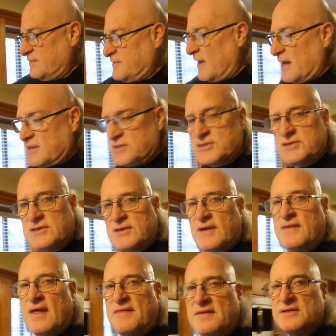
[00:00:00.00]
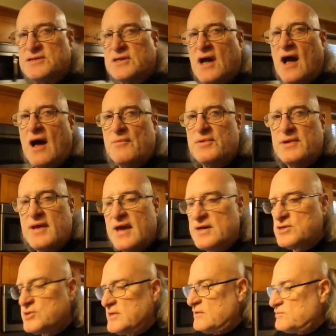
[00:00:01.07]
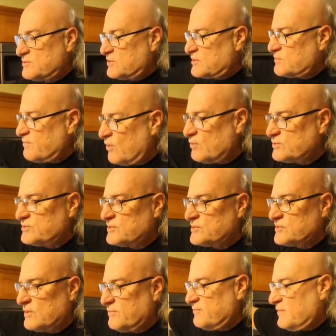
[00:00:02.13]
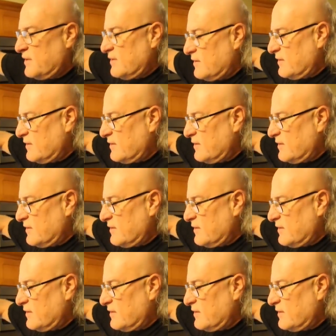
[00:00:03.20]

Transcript: dust, and then this combination, he was exposed to some